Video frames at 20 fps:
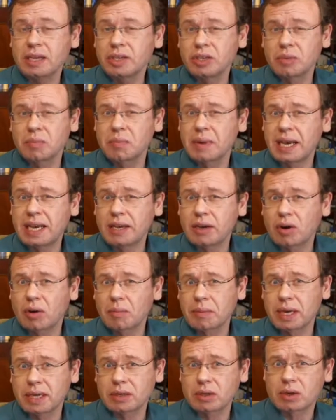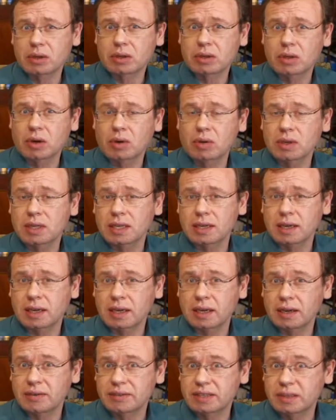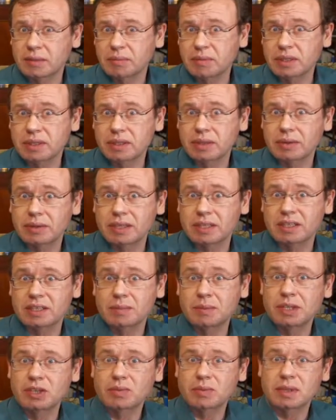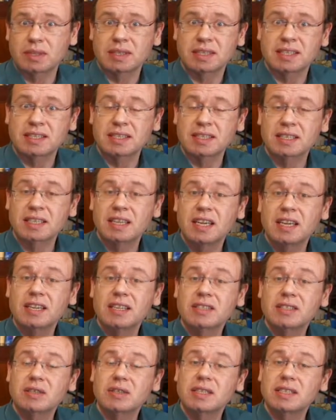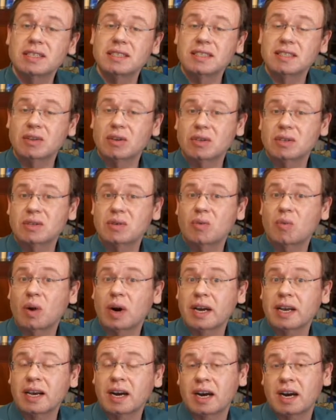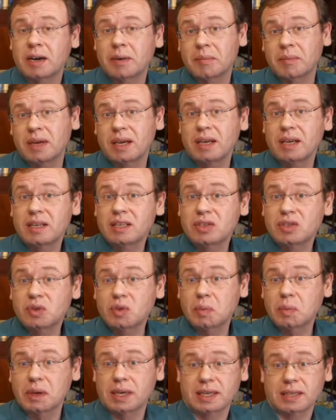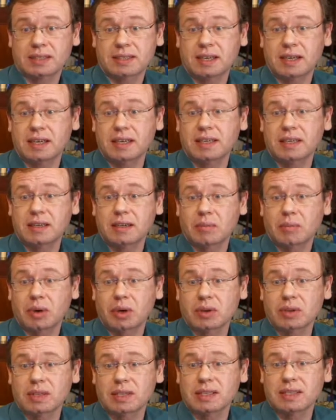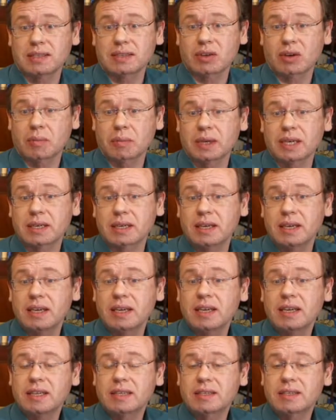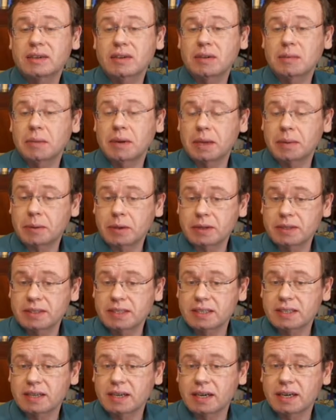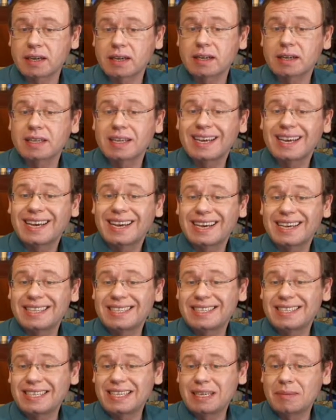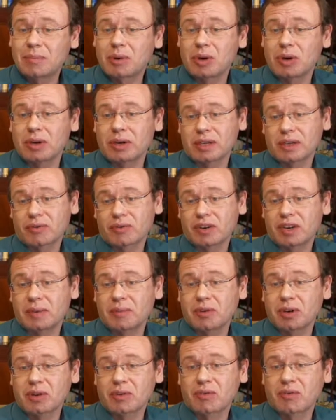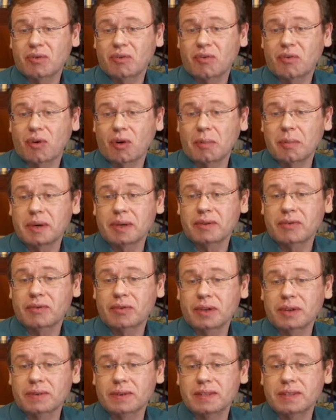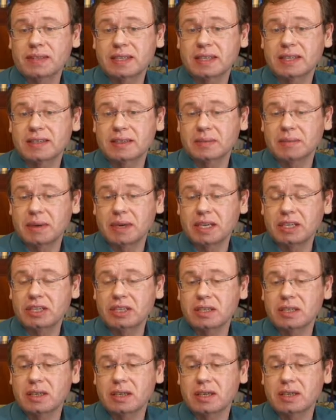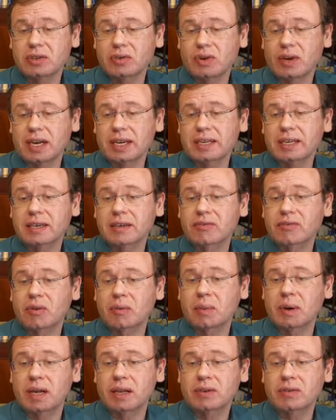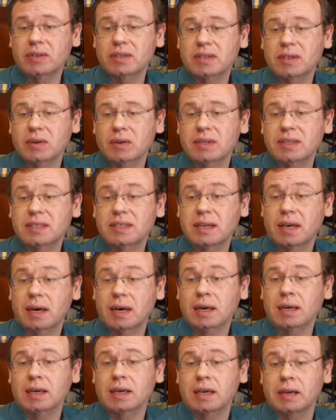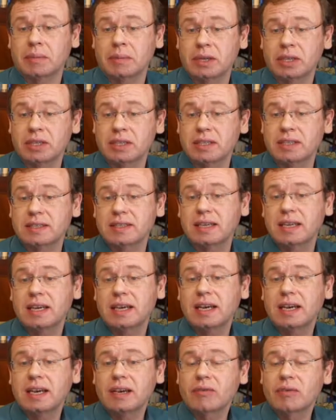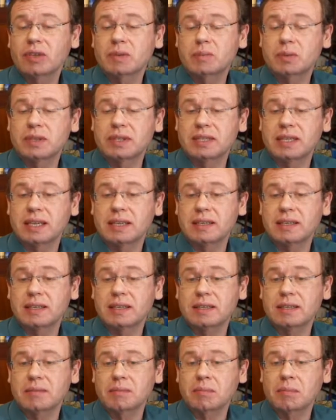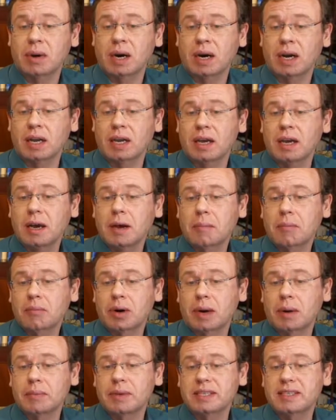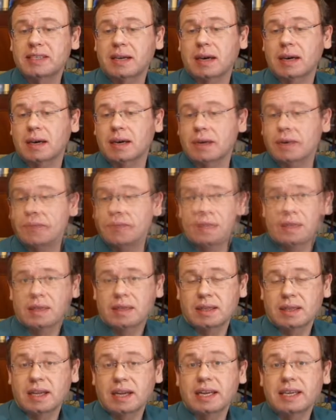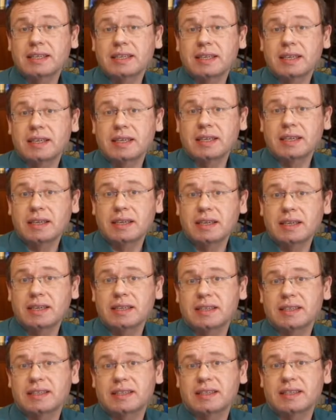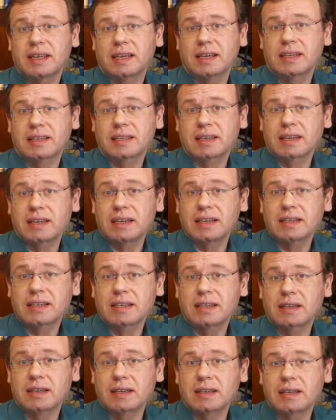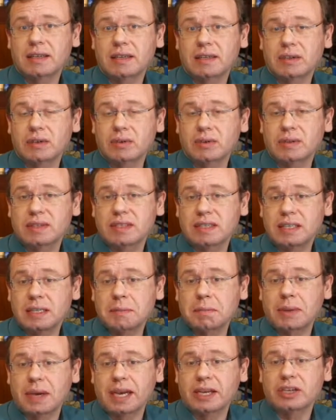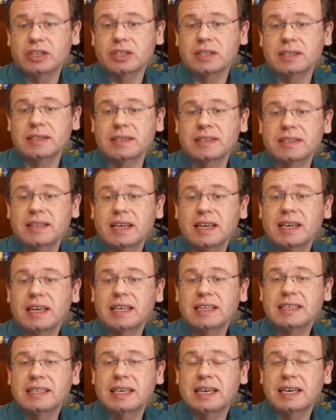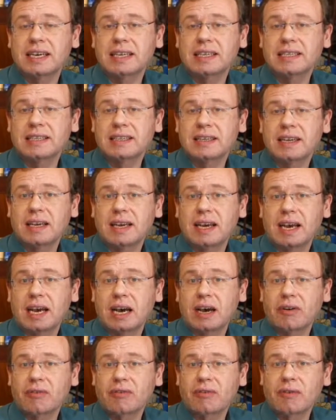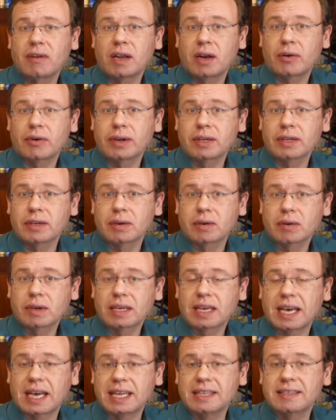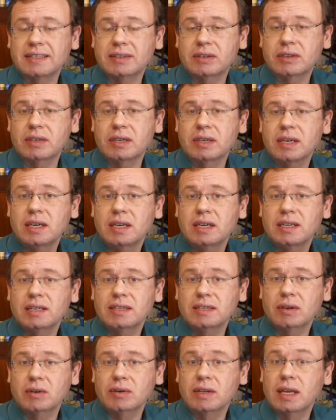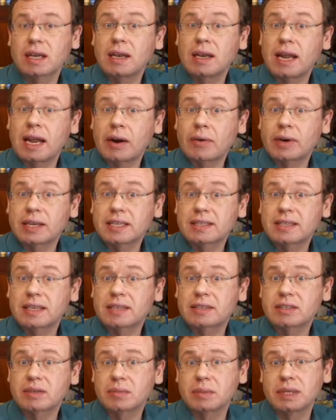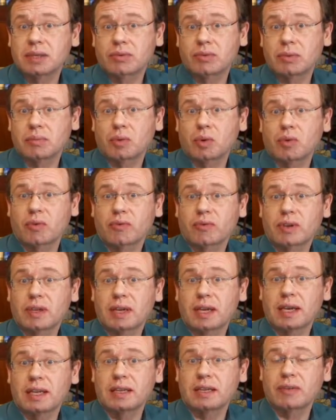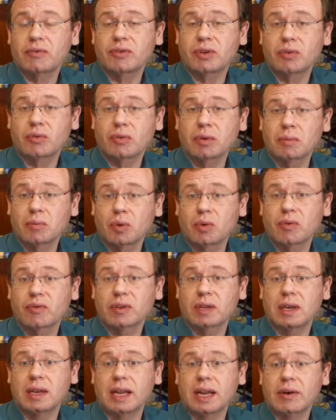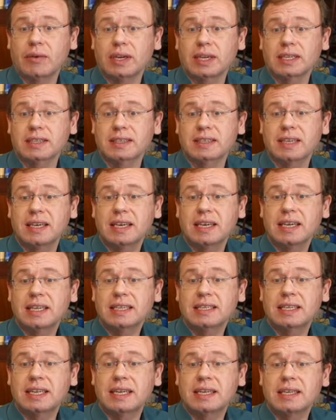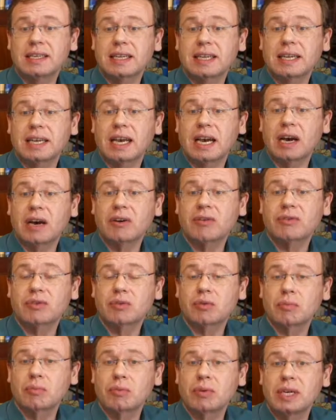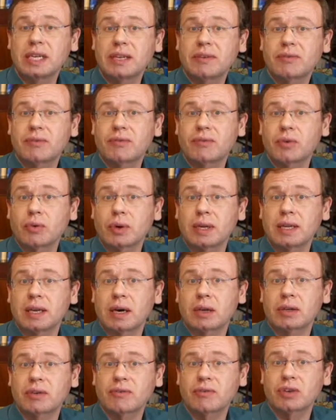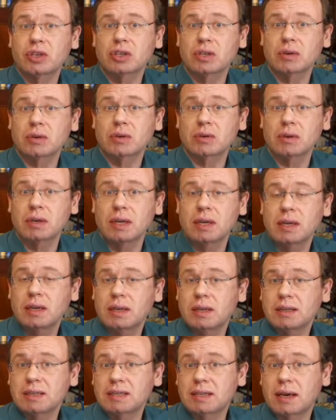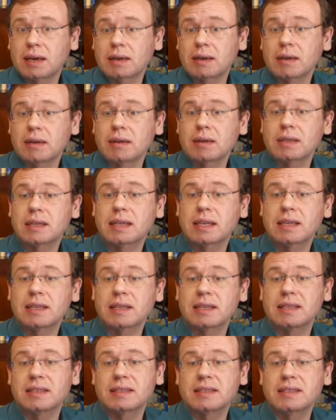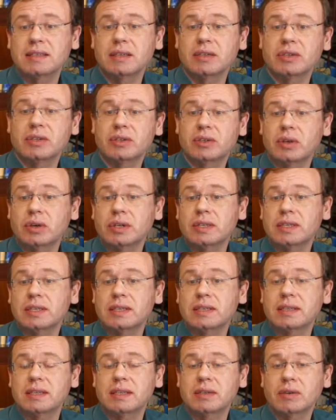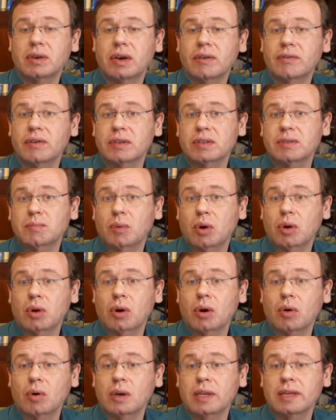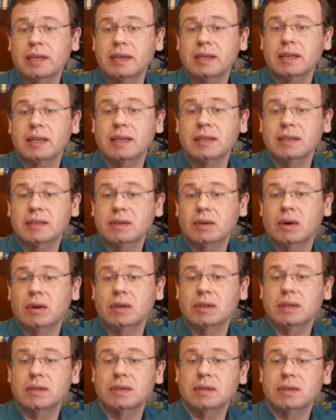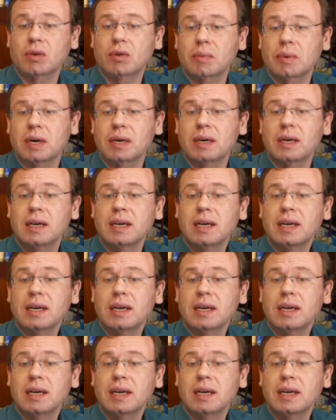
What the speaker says: You may or may not know that I have some history in speech processing, so this is also why I'm super excited about this topic. So the paper is entitled "A Deep Learning Framework for Formant Frequency Estimation and Tracking from Ultrasound Tongue Images." It was presented by Pramit Saha. The idea here is that clinically you see patients that have laryngeal cancer, so their larynx has to be removed. And if you remove the larynx, then they have to breathe through an artificial tunnel that is inserted, and you have a small hole here that is called the stoma.